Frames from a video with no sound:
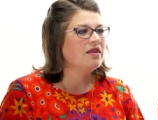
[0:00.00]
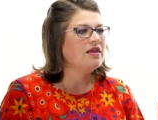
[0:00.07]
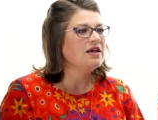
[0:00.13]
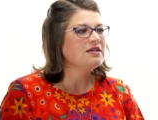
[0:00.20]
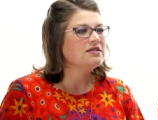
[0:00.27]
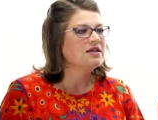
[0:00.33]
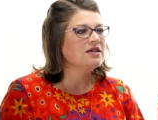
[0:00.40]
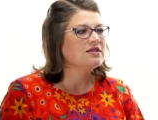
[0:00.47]

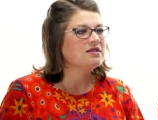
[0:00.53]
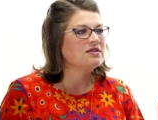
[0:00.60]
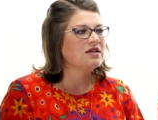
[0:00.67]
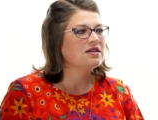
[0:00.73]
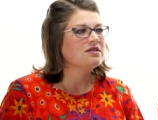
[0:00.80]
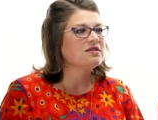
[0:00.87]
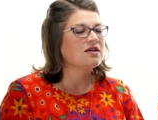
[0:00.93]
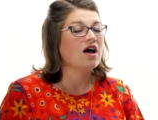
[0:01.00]
this
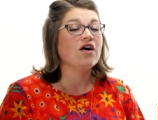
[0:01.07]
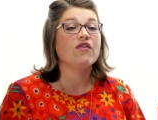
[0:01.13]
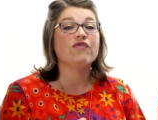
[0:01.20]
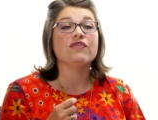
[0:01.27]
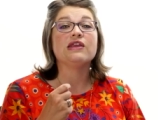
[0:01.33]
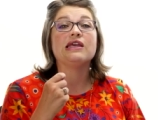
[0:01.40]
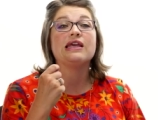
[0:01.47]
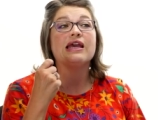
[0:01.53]
instance
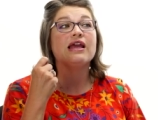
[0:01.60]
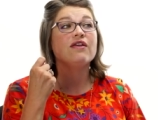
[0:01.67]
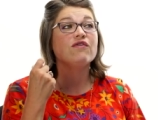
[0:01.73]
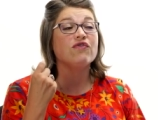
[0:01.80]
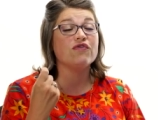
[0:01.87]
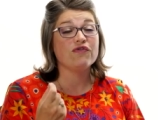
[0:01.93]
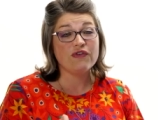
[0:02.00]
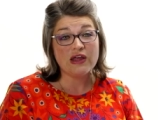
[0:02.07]
of the
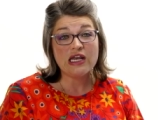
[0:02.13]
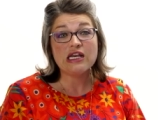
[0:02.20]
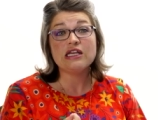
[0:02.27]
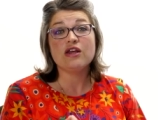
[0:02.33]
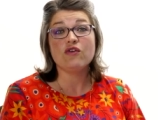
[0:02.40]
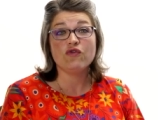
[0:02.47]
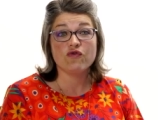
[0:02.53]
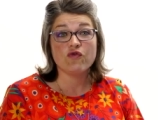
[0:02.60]
infinitive